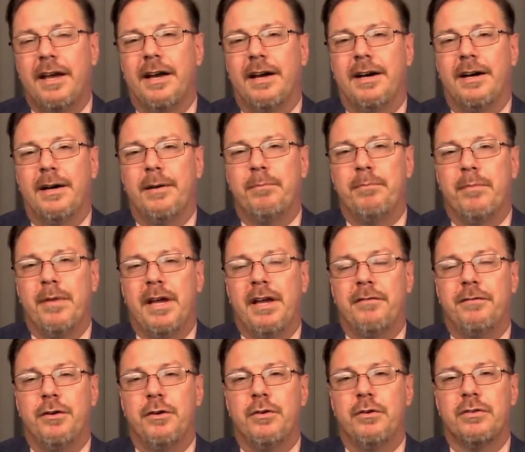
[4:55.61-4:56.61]
Um,
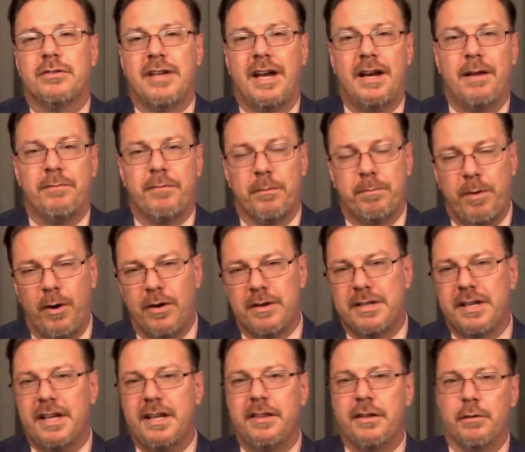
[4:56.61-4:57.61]
if you sign up for Part
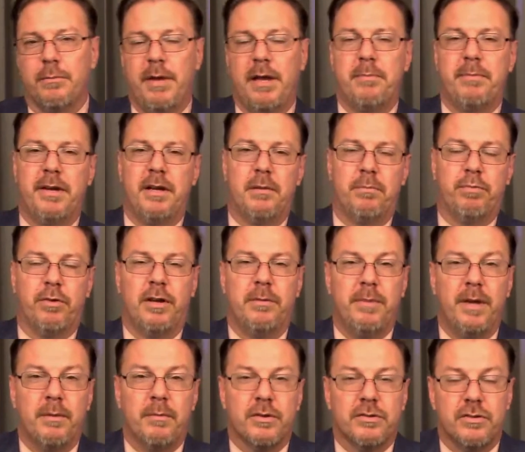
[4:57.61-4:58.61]
D, there may be a
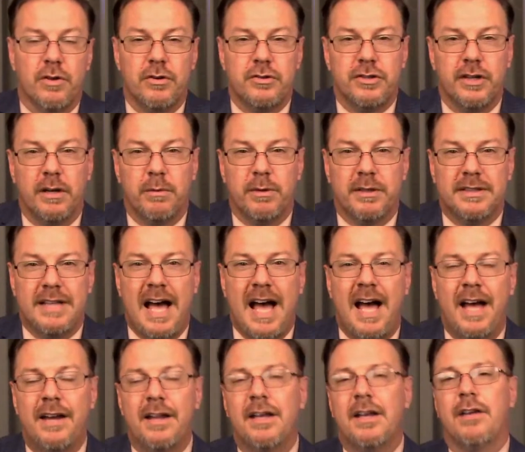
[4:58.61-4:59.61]
premium associated with
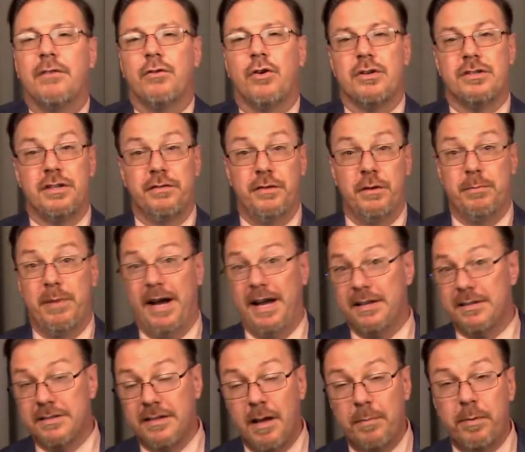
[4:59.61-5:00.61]
that. Of course, if you buy
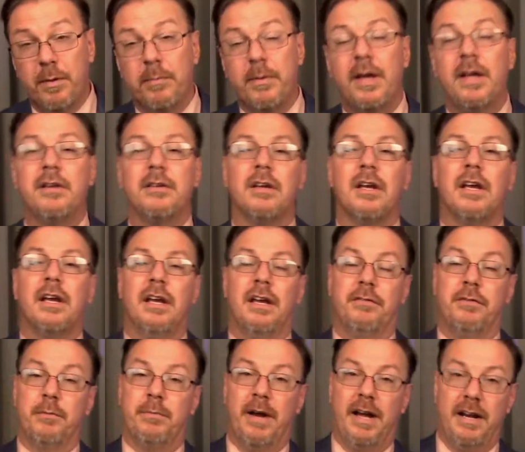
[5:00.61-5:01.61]
a supplement,
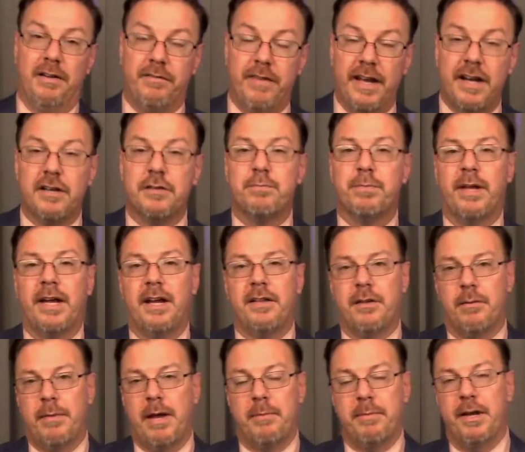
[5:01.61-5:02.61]
if you buy an Advantage plan,
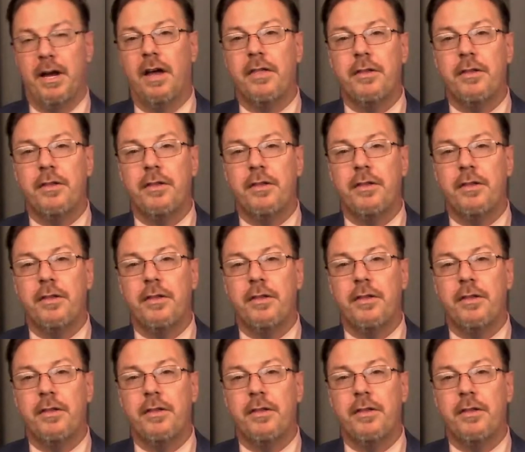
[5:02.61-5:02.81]
there may be